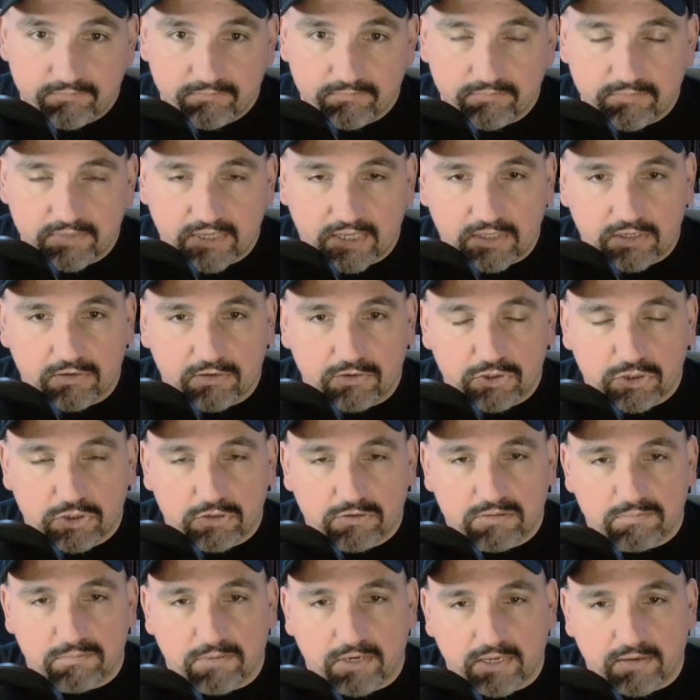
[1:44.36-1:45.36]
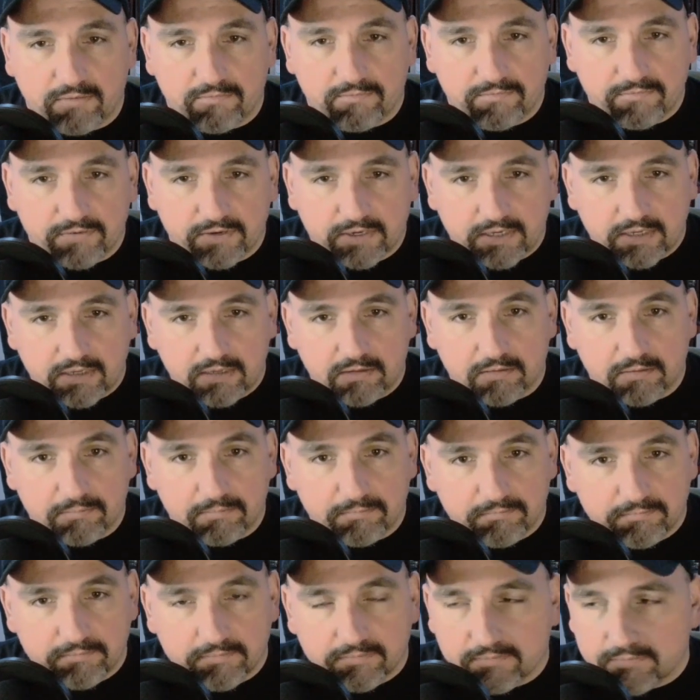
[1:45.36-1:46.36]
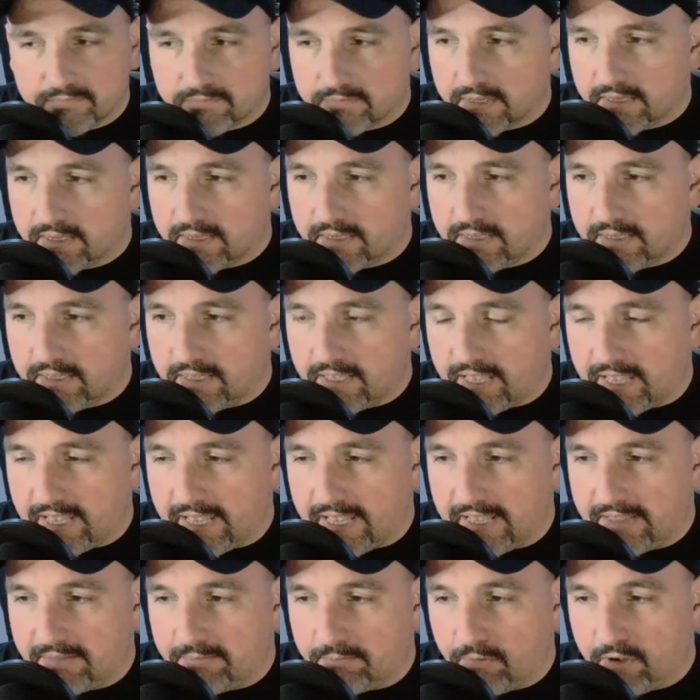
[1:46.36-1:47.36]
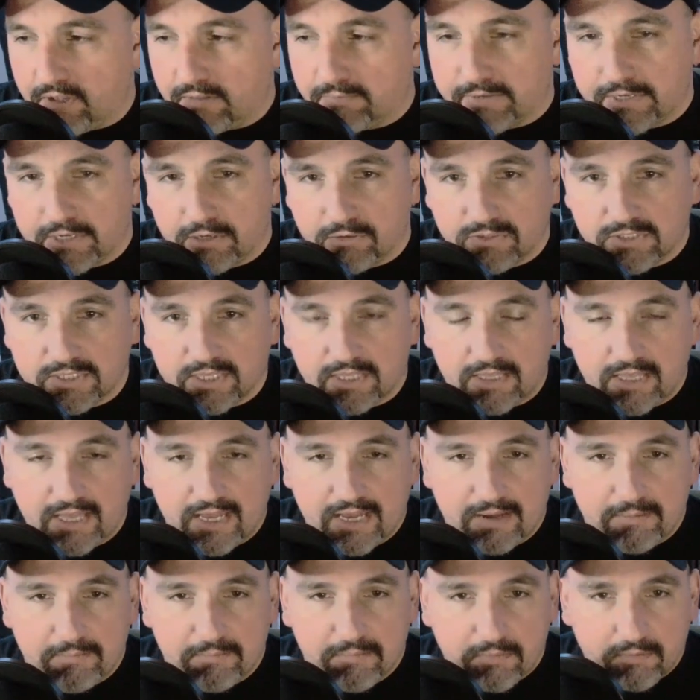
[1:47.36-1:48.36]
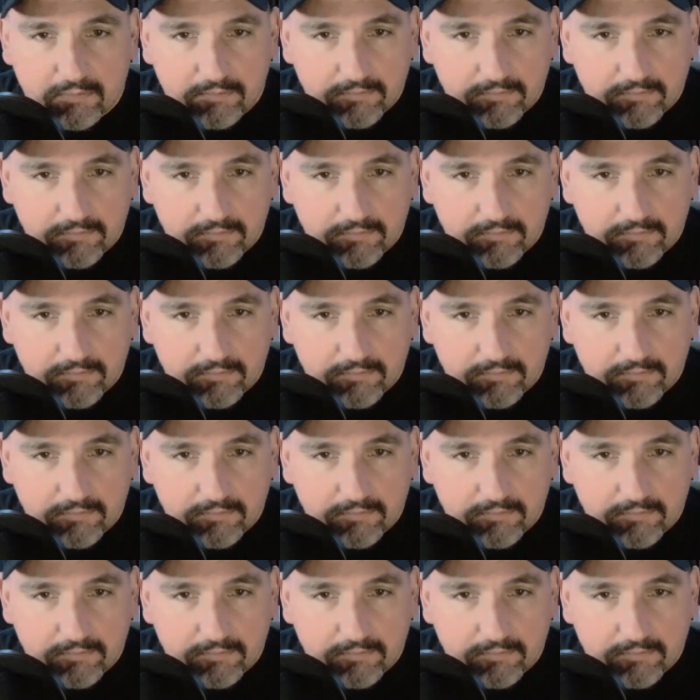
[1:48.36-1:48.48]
get the insurance money for killing them. And unbeknownst to them,